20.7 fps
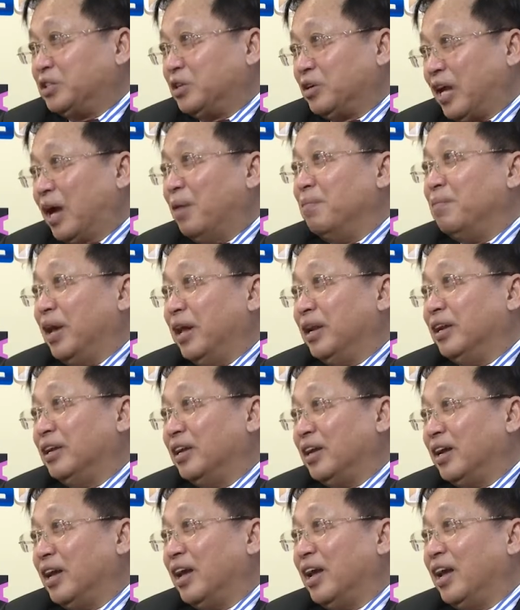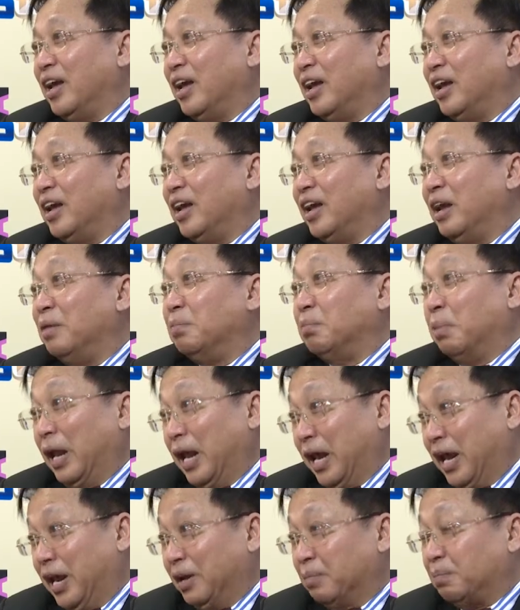to come and
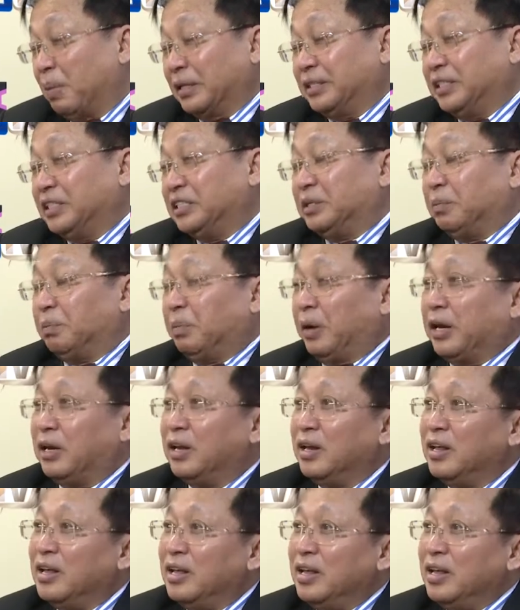play and participate.